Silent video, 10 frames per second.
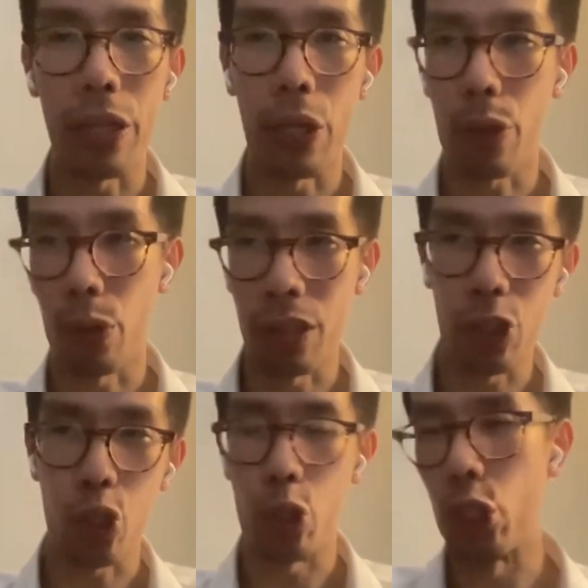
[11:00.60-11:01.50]
why the
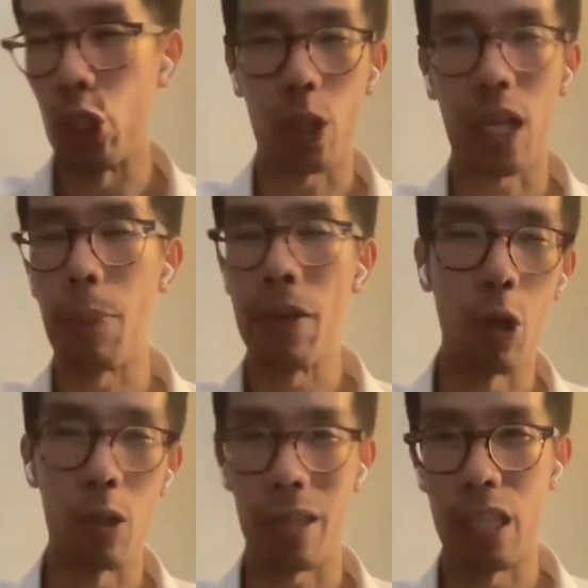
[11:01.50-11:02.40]
authorities should, come in
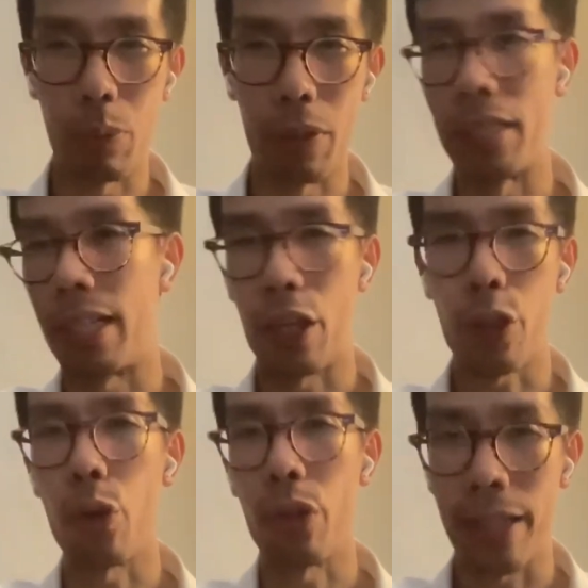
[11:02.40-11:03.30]
all guns blazing and
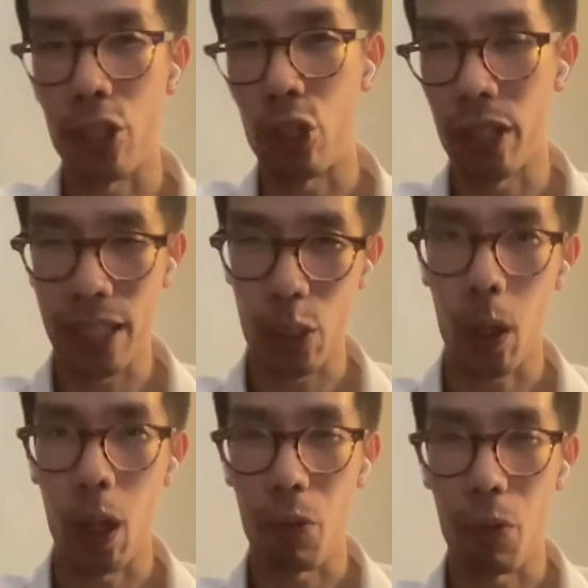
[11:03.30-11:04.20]
throw in the kitchen sink as
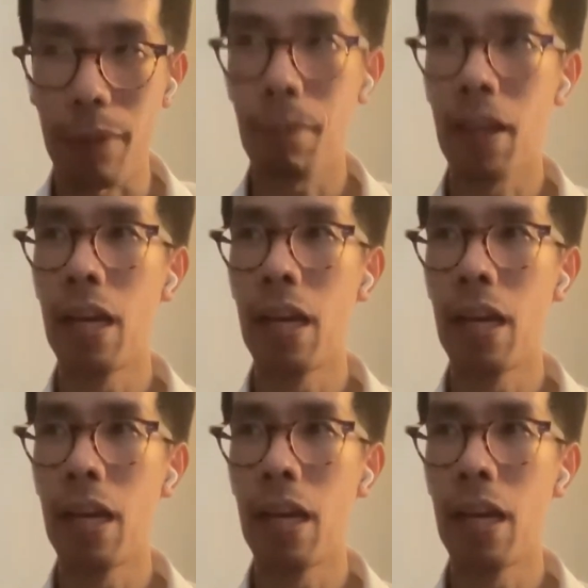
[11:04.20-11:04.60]
well, right?